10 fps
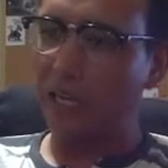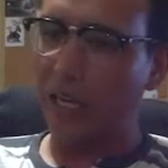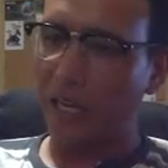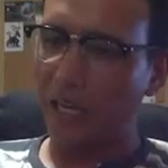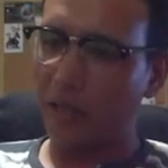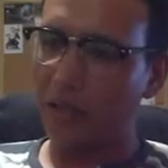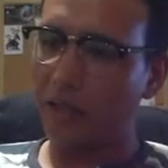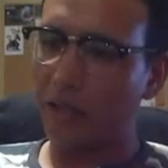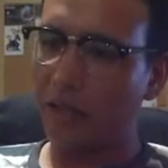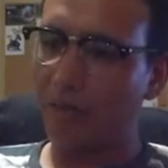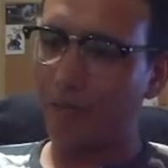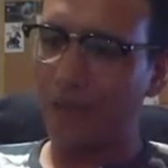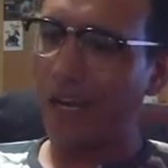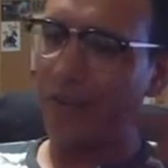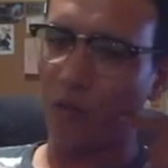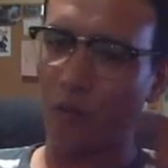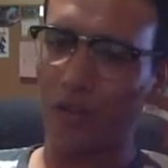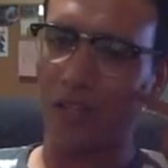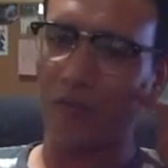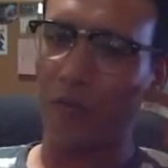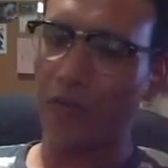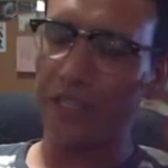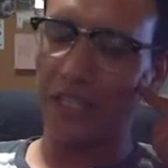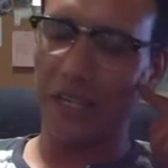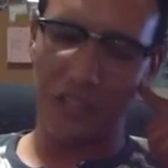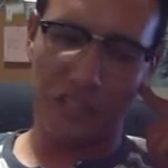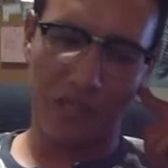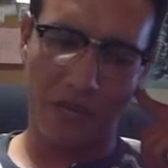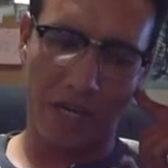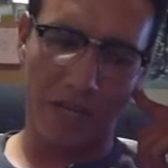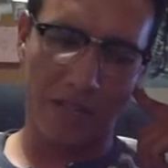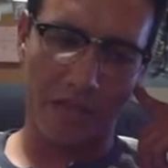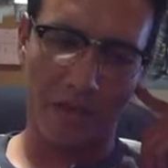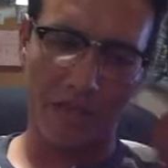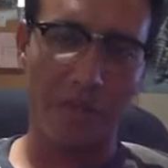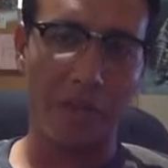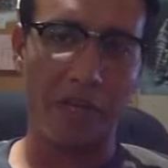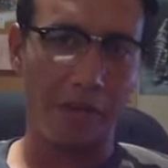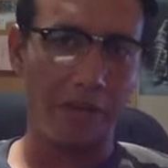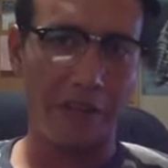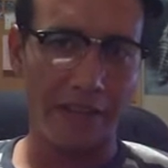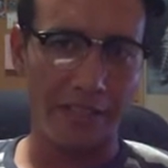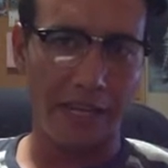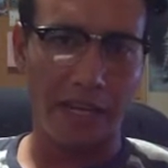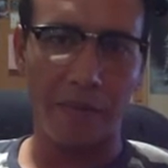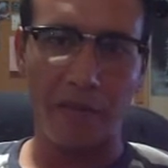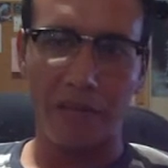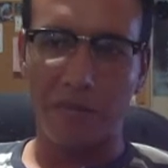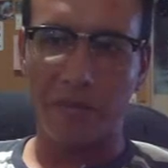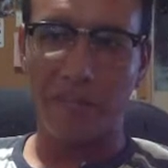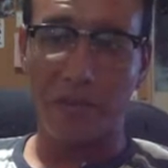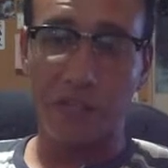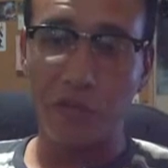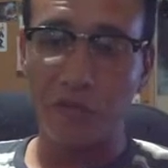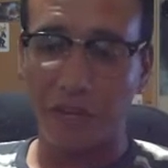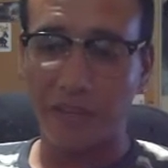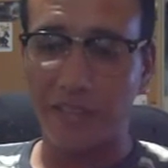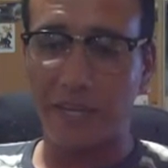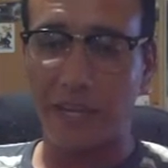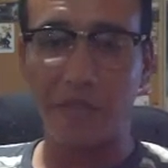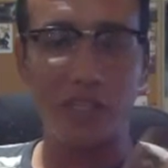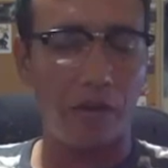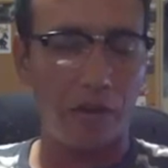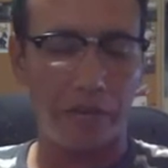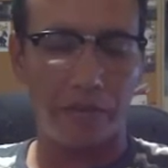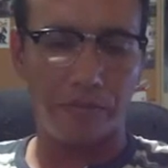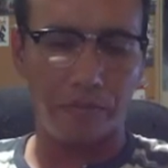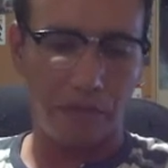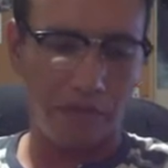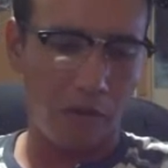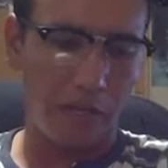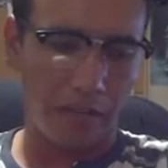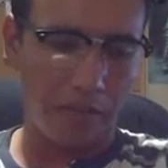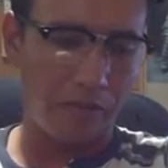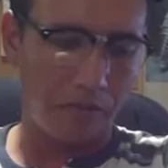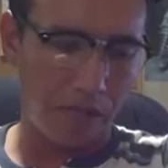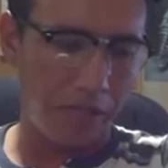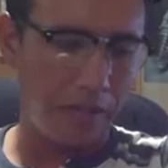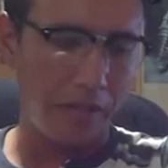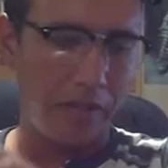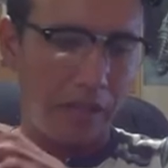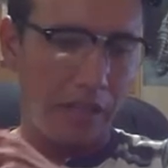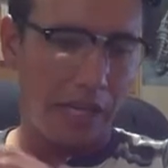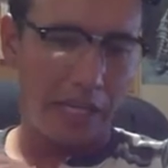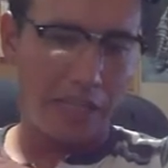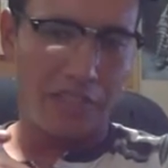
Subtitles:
and I have to work like 14 days straight, so it's going to be hard to find the time. But if I do find the time, I've already got it written, and it's